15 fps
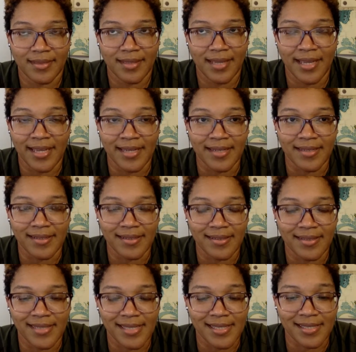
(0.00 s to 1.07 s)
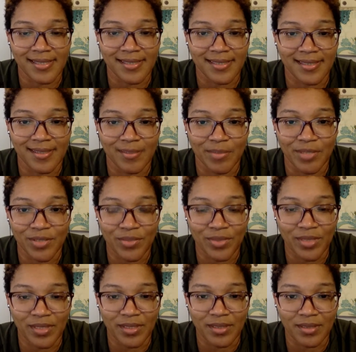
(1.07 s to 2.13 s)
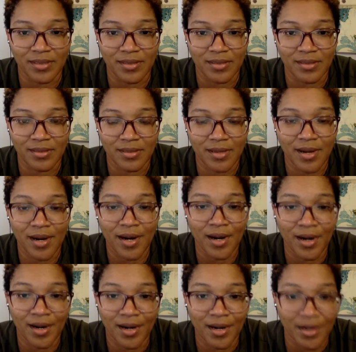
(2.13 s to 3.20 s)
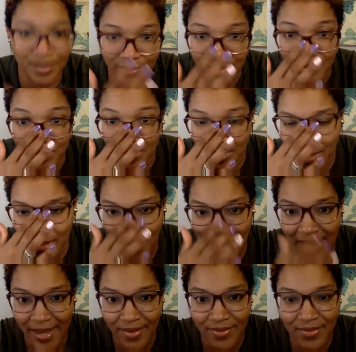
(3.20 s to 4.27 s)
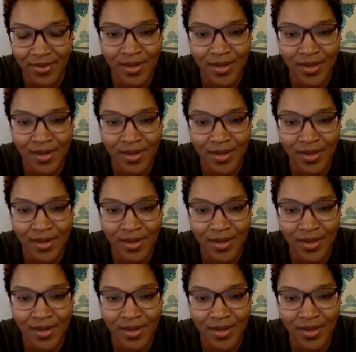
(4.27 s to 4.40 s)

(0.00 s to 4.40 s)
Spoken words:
and just in between her losing her life,